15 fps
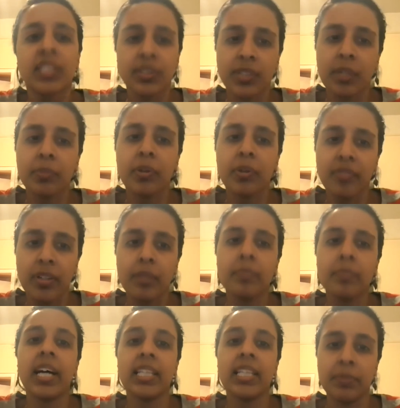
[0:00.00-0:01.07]
So WFM
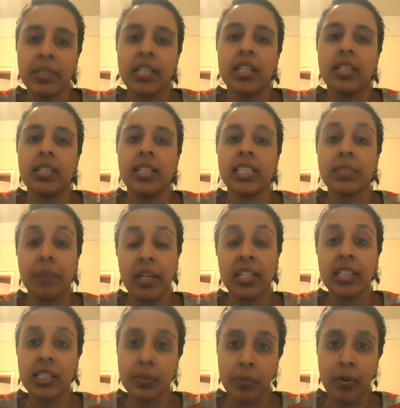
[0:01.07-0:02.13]
has begun
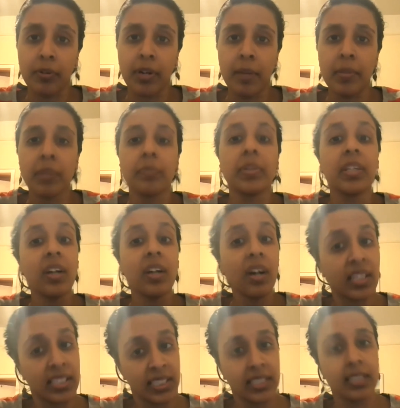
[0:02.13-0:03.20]
expanding its programming
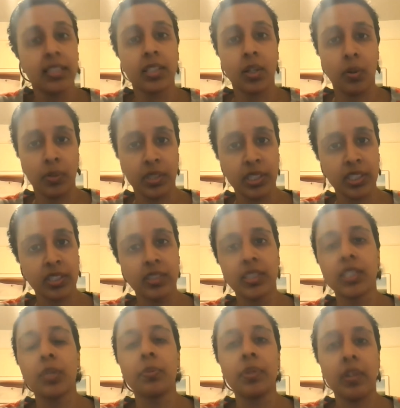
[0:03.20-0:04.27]
beyond the coalition,
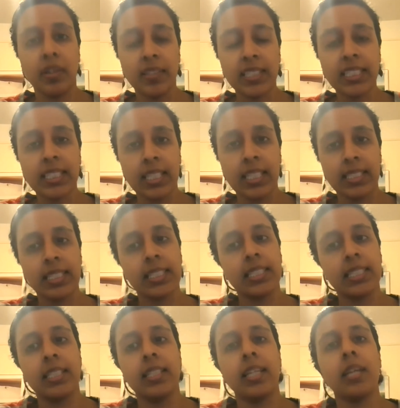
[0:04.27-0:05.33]
so beyond the
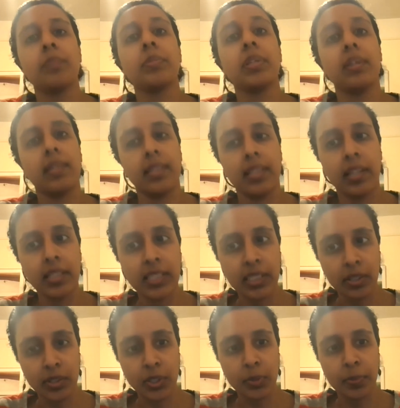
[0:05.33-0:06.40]
CICC and beyond the
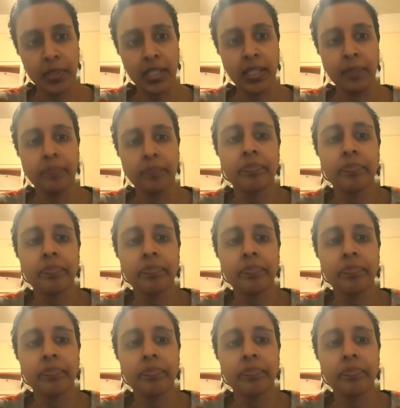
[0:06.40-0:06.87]
ICRTP.